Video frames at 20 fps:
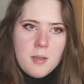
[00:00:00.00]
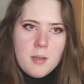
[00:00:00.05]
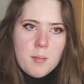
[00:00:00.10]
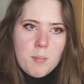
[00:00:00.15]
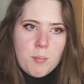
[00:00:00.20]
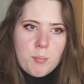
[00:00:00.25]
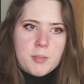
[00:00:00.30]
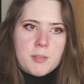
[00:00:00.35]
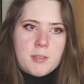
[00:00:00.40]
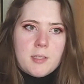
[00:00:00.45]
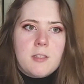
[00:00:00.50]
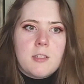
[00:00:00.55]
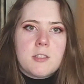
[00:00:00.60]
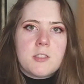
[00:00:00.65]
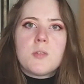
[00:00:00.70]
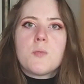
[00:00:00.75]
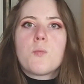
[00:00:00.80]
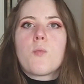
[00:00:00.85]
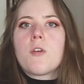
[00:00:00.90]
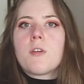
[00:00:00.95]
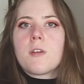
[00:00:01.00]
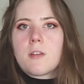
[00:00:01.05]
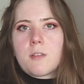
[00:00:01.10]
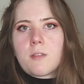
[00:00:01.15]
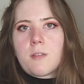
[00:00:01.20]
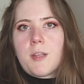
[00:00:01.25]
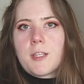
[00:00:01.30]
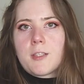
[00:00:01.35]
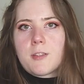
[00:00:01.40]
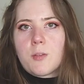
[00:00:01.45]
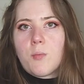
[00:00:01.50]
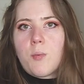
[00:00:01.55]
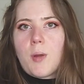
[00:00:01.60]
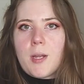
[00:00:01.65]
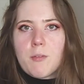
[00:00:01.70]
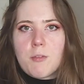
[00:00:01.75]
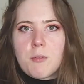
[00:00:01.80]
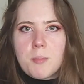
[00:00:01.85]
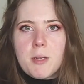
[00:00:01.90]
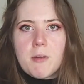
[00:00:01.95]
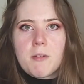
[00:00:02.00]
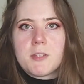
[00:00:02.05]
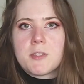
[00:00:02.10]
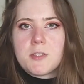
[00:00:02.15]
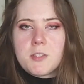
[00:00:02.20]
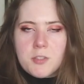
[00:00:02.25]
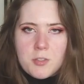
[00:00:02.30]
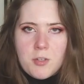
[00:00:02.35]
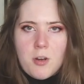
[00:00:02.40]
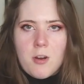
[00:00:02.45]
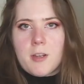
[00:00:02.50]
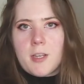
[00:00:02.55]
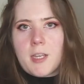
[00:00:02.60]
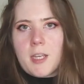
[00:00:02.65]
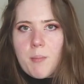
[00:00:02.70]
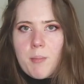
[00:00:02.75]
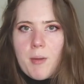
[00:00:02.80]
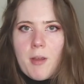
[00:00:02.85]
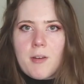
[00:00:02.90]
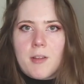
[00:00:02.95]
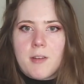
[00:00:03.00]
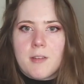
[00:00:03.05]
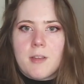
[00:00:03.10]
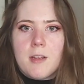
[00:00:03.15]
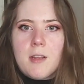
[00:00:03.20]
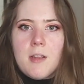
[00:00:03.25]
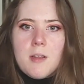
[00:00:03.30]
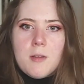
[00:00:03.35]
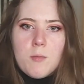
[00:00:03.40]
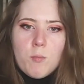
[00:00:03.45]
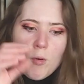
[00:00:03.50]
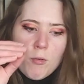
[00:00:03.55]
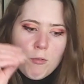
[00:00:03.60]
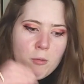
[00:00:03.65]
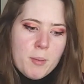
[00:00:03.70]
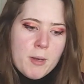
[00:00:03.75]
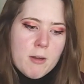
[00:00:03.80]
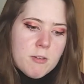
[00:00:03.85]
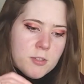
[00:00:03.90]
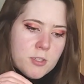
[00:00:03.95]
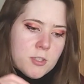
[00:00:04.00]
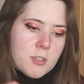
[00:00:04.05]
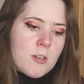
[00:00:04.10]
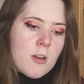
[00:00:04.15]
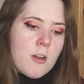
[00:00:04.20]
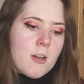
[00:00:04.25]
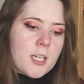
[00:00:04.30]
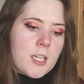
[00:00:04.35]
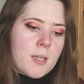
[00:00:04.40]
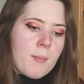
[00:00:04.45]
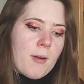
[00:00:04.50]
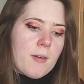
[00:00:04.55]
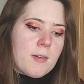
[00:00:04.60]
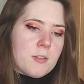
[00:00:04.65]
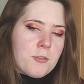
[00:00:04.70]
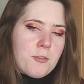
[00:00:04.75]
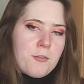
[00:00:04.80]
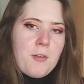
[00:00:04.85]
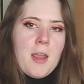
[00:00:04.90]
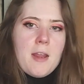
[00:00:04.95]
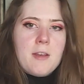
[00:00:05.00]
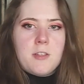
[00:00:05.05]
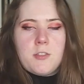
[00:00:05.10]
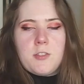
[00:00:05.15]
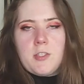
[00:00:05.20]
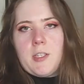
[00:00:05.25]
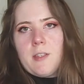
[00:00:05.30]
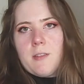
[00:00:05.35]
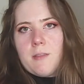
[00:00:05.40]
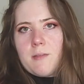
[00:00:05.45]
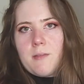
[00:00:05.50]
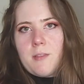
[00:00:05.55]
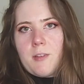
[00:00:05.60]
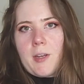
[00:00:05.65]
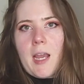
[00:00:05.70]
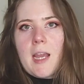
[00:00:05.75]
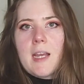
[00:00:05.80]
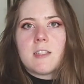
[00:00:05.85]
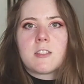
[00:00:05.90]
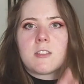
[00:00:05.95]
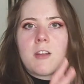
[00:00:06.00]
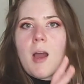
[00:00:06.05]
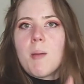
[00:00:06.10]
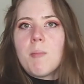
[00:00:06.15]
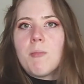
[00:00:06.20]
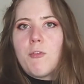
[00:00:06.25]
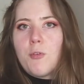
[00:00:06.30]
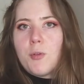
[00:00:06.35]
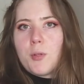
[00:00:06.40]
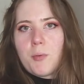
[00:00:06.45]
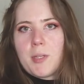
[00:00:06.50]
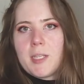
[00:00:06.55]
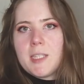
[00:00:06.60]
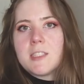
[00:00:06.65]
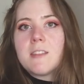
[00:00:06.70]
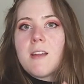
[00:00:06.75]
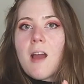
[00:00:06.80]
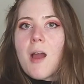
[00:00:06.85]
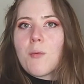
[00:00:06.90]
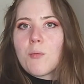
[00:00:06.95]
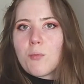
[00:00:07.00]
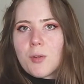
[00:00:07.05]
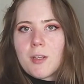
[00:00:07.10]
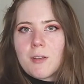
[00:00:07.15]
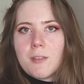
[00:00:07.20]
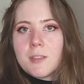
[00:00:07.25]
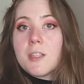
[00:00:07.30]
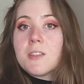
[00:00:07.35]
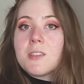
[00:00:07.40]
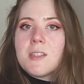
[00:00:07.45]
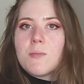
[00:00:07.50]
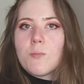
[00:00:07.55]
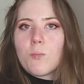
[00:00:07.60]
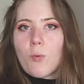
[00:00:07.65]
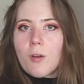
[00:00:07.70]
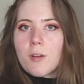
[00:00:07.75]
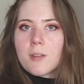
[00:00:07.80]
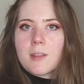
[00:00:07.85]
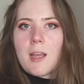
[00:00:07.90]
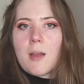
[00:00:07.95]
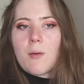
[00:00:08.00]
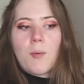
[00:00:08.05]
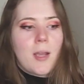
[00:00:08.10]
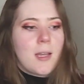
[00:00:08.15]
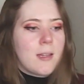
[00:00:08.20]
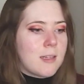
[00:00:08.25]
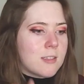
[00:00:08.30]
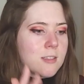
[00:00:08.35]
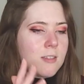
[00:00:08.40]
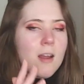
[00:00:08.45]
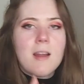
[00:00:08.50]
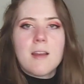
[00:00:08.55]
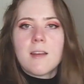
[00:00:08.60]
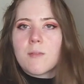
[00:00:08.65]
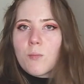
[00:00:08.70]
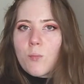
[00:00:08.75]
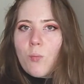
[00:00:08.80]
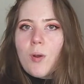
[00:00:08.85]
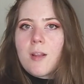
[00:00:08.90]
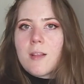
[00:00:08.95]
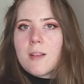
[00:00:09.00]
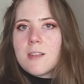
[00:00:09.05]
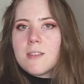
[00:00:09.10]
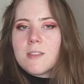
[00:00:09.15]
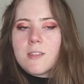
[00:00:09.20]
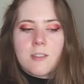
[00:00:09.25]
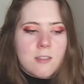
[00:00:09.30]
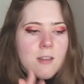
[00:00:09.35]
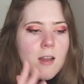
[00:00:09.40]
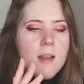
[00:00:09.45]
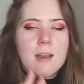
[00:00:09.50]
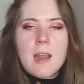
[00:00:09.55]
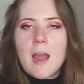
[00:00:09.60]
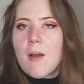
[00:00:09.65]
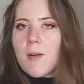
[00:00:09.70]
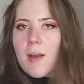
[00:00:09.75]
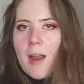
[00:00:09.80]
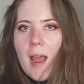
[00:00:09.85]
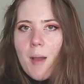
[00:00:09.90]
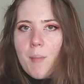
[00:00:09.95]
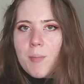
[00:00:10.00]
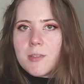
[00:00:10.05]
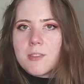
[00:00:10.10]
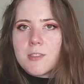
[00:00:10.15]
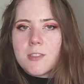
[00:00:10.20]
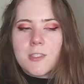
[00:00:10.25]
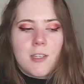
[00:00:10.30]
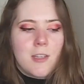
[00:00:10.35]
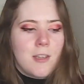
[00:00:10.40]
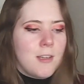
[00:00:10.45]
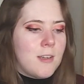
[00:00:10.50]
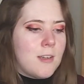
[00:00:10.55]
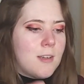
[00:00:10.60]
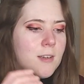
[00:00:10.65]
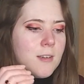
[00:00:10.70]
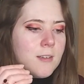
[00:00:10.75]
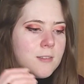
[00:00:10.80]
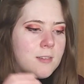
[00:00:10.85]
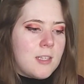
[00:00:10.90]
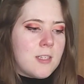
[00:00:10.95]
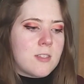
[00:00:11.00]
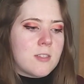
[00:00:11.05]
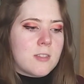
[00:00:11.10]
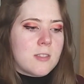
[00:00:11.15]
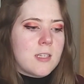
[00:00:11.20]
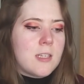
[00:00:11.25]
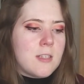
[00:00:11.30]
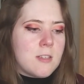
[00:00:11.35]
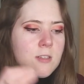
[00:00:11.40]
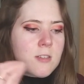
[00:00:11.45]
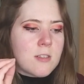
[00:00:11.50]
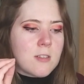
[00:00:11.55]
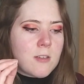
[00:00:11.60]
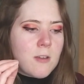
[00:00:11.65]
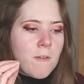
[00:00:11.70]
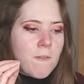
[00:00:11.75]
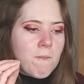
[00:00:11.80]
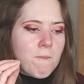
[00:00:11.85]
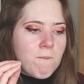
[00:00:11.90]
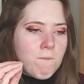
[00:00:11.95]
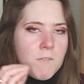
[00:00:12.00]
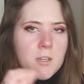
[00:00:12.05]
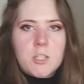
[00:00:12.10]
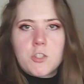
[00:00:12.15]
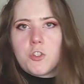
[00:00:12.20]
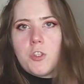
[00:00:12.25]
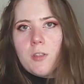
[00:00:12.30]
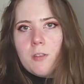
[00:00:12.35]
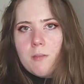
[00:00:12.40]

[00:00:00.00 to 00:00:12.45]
But that doesn't work like the way Ramirez is talking about it. What Ramirez is talking about is fantasy. Okay? It's tomfoolery. It's not real. It doesn't work that way. It's not what it is. It's not how it happens. This is fiction.